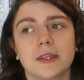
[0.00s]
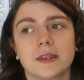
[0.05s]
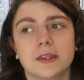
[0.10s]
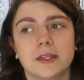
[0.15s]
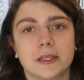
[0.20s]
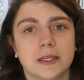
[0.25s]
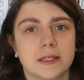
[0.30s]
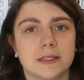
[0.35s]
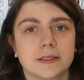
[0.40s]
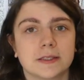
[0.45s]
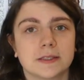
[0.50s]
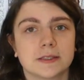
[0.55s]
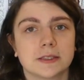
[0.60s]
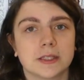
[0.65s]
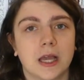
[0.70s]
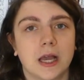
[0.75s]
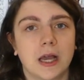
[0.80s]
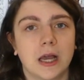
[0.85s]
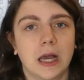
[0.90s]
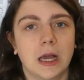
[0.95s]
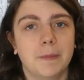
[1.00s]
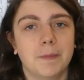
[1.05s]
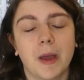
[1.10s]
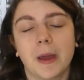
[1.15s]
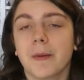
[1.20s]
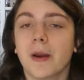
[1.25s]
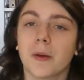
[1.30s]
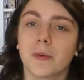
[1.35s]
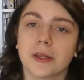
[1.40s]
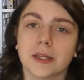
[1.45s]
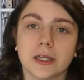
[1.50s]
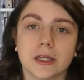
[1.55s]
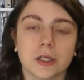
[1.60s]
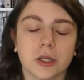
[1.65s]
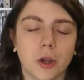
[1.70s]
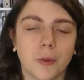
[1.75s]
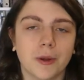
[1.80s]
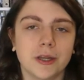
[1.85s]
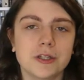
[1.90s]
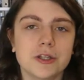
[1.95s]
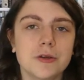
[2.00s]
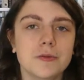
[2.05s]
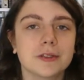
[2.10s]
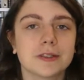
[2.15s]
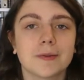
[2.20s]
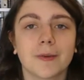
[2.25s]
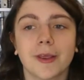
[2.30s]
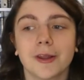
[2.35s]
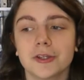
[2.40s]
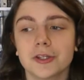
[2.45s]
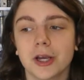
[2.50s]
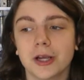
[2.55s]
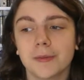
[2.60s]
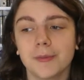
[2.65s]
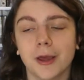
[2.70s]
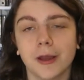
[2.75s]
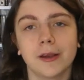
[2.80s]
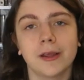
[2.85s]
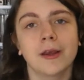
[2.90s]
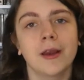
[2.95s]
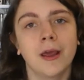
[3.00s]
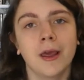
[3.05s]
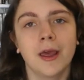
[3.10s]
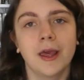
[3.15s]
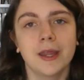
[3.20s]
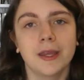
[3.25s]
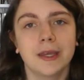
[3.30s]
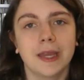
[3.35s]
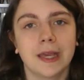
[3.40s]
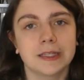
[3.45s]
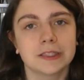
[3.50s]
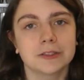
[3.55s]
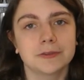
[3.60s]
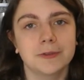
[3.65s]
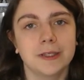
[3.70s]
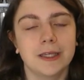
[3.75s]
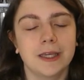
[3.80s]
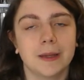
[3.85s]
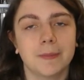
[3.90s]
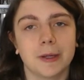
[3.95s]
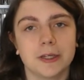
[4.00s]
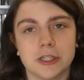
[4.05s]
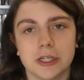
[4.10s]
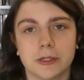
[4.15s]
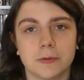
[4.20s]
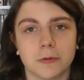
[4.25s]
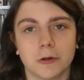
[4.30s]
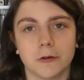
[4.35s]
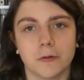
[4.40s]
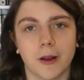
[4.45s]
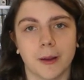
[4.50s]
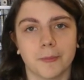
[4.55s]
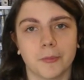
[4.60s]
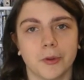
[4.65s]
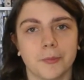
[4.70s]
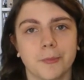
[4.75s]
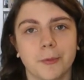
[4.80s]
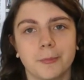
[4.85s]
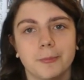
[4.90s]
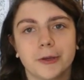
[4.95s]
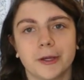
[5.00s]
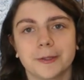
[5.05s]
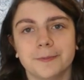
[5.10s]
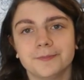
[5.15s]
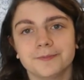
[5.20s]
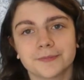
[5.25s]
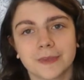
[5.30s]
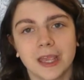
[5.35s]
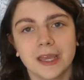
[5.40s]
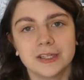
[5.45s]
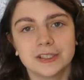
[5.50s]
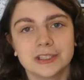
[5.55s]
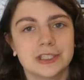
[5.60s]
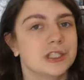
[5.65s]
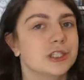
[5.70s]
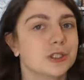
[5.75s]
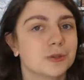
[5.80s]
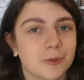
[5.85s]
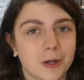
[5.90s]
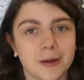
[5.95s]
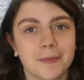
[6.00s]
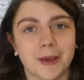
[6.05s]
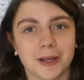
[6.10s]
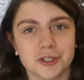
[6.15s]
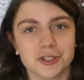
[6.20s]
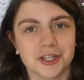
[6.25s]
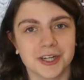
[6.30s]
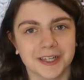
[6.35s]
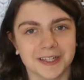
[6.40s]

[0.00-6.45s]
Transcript: This, I'm not really going to go into because I'm going to talk about it next week in my January wrap-up, but did just want to mention